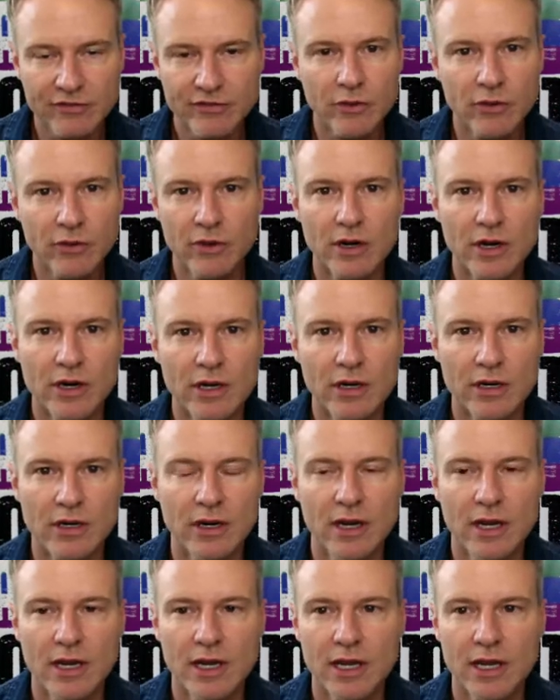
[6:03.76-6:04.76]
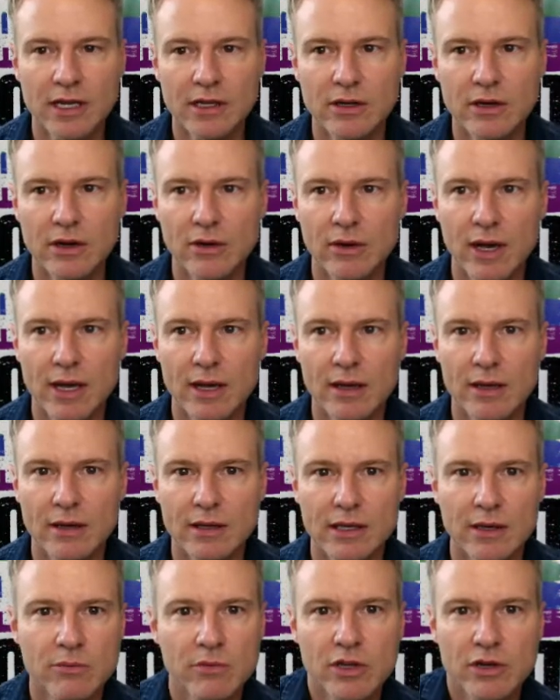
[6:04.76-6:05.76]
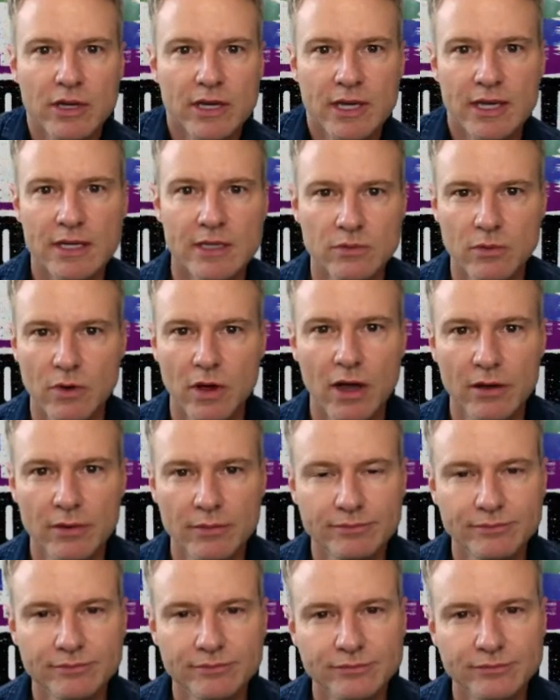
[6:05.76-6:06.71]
or a community as well?